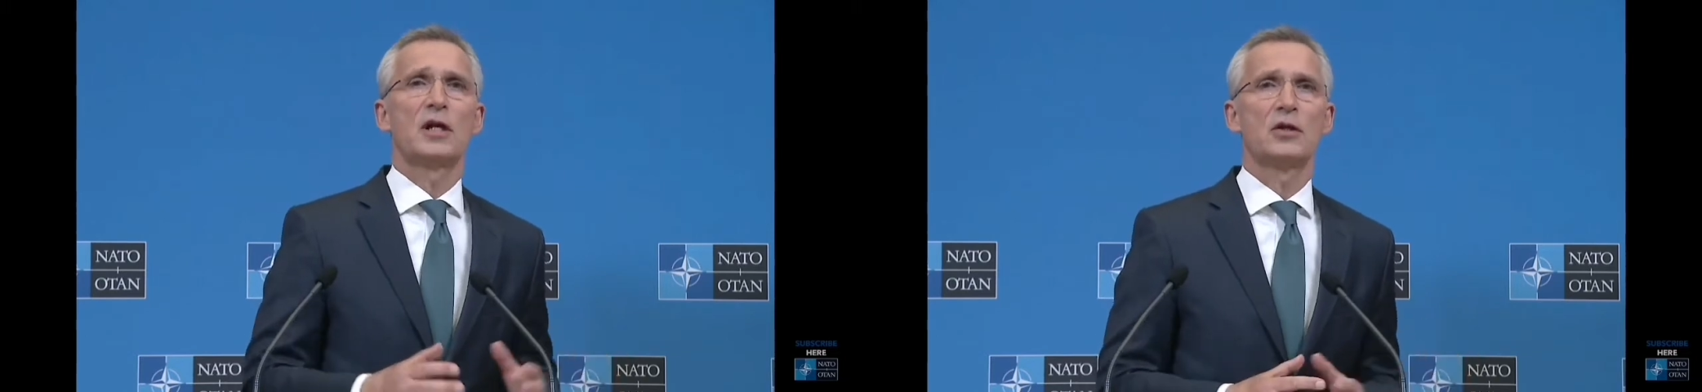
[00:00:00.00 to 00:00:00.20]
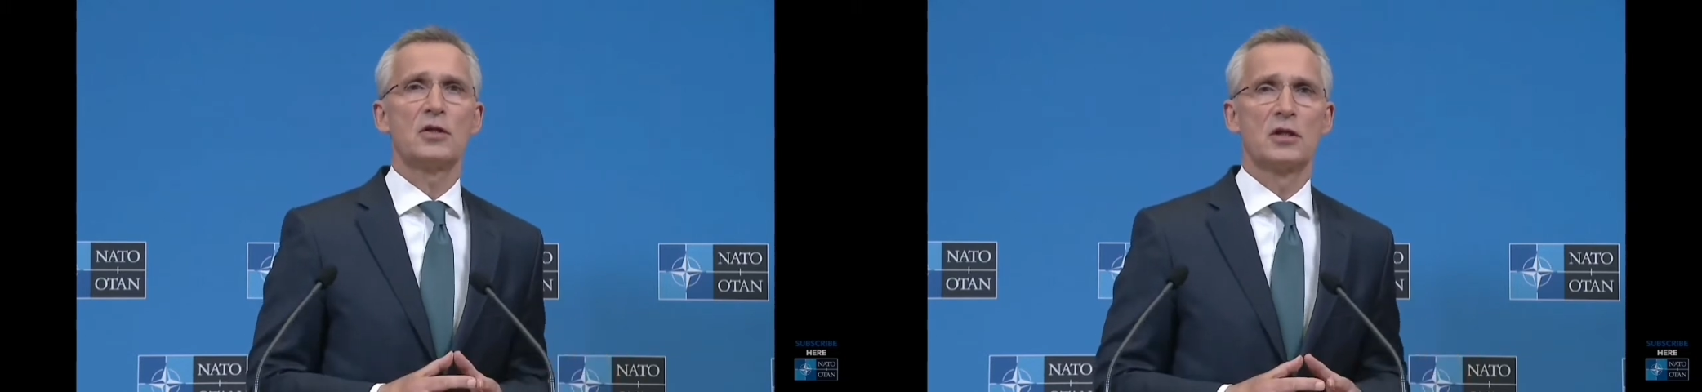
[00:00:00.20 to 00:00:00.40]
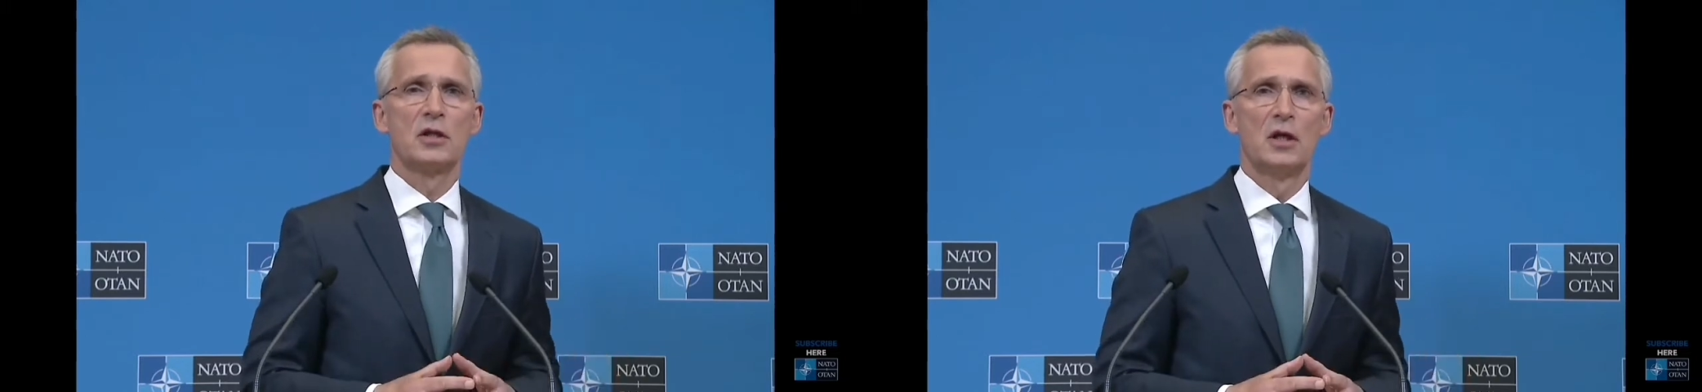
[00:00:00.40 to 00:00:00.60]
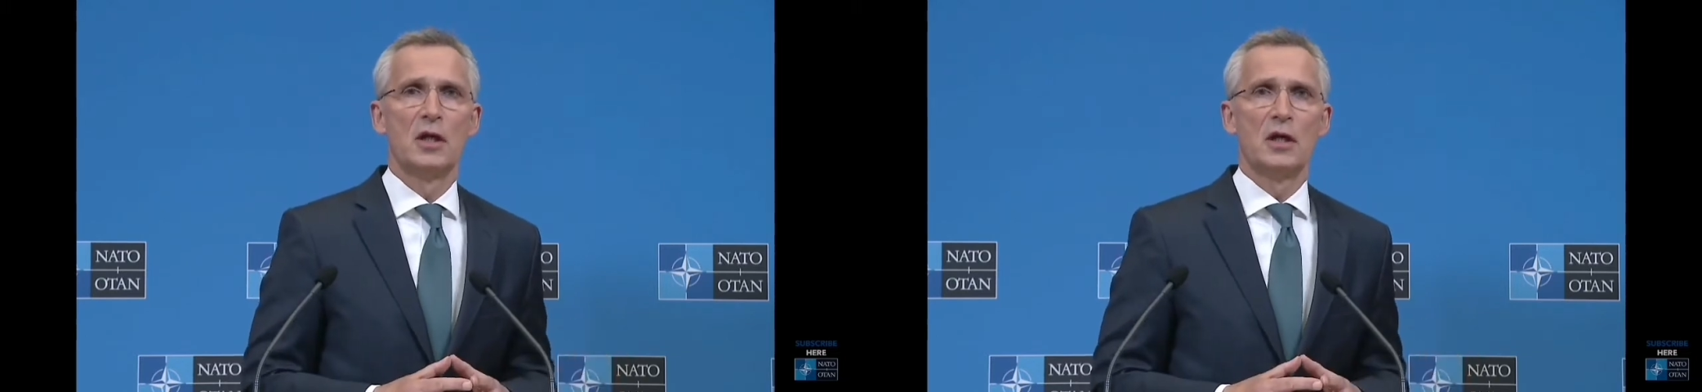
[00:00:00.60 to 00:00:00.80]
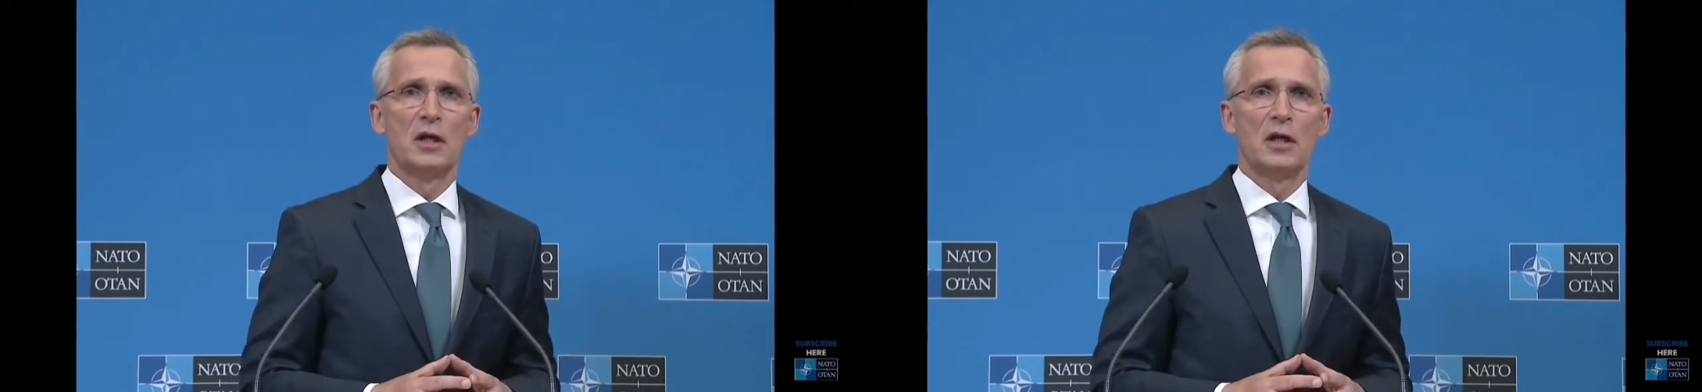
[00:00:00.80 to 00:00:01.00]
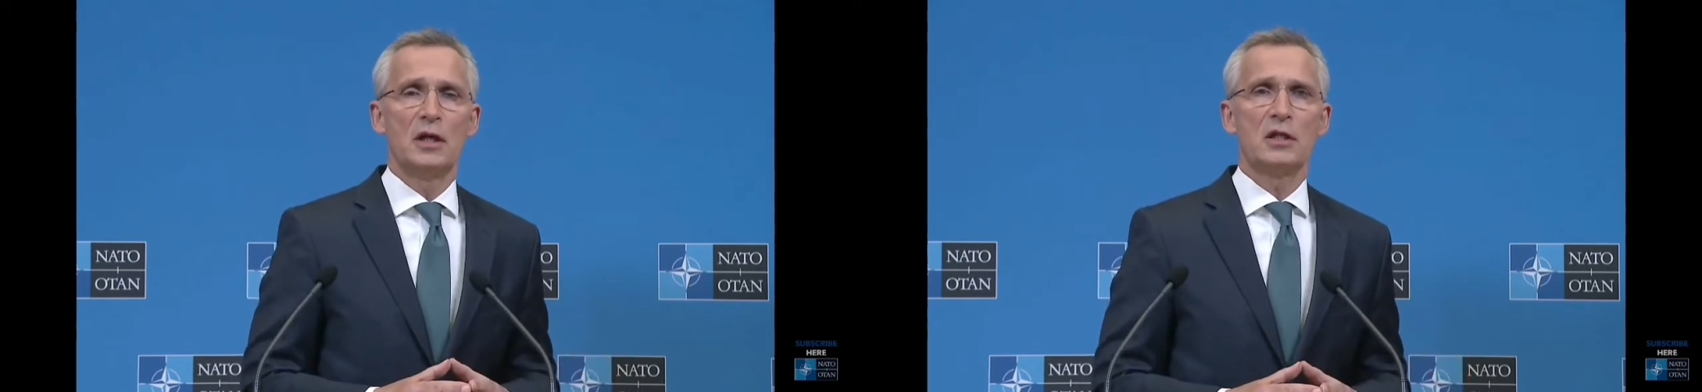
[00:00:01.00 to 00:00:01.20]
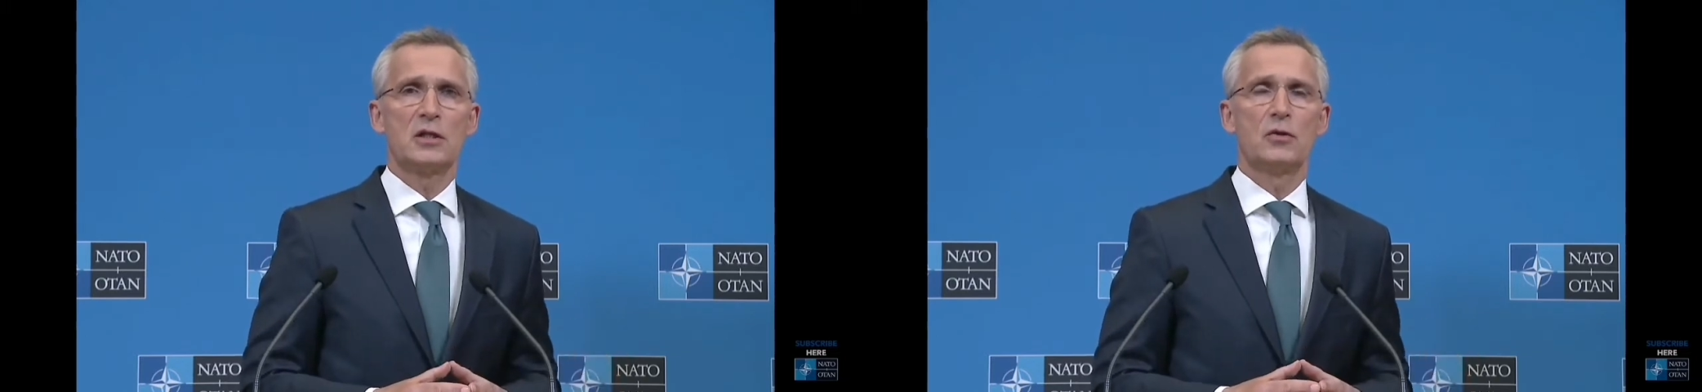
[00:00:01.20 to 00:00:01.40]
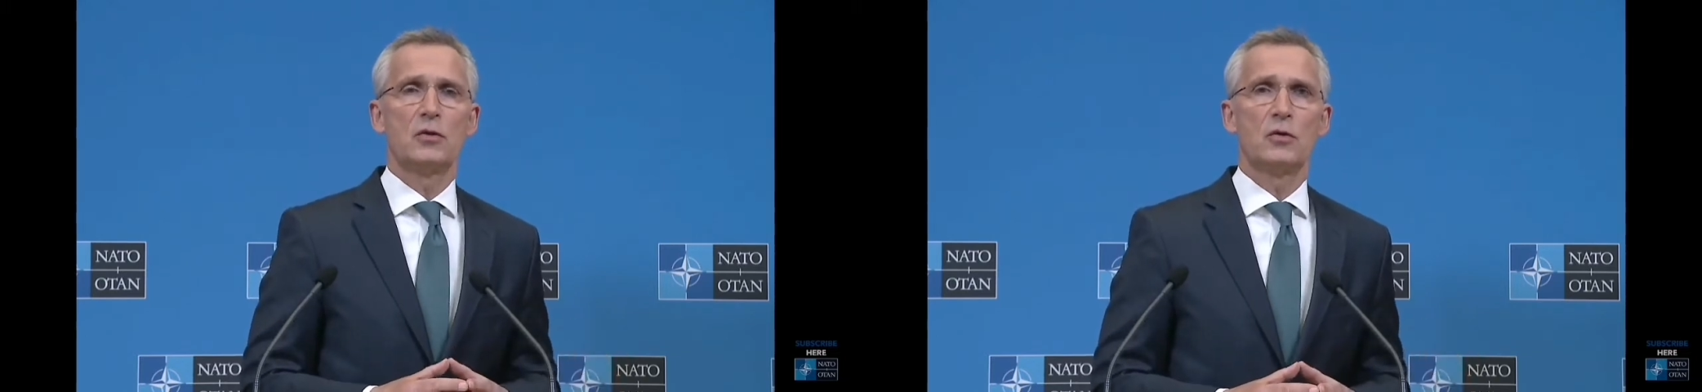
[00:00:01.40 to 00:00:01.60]
years
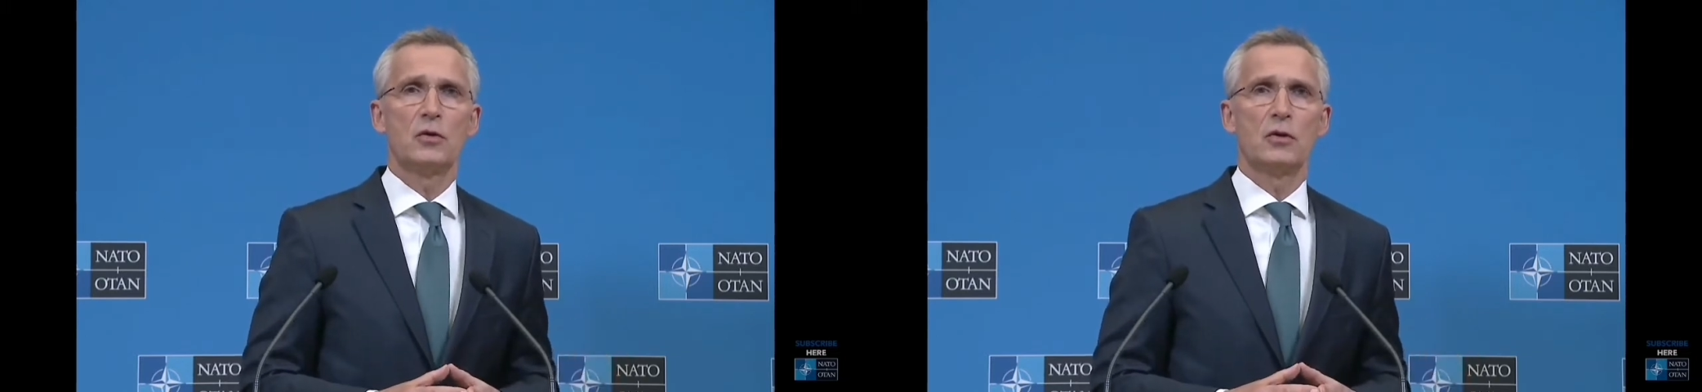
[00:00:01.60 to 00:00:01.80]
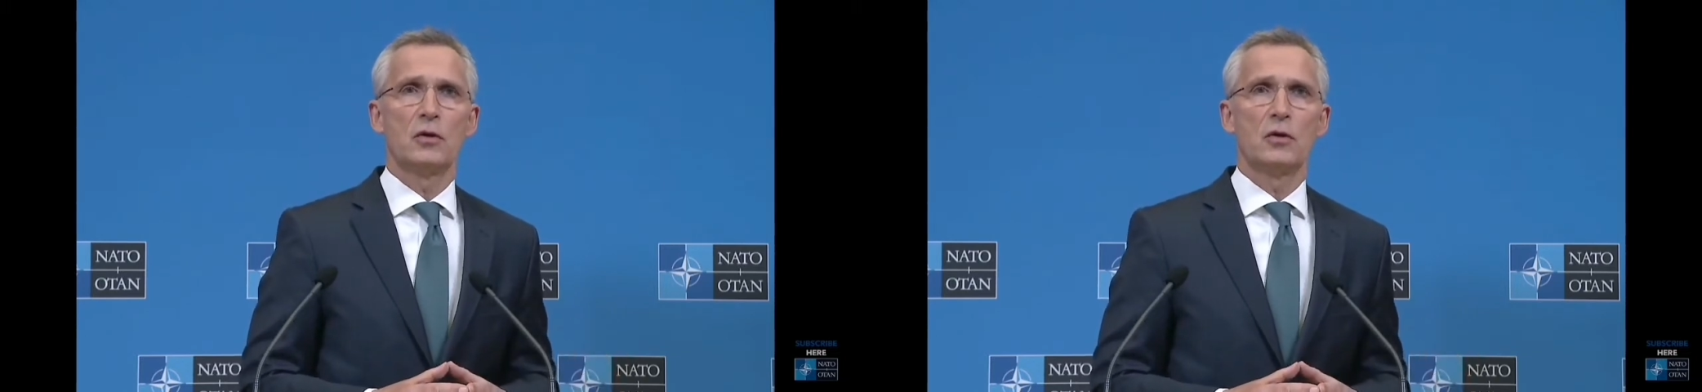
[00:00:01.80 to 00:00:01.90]
is to,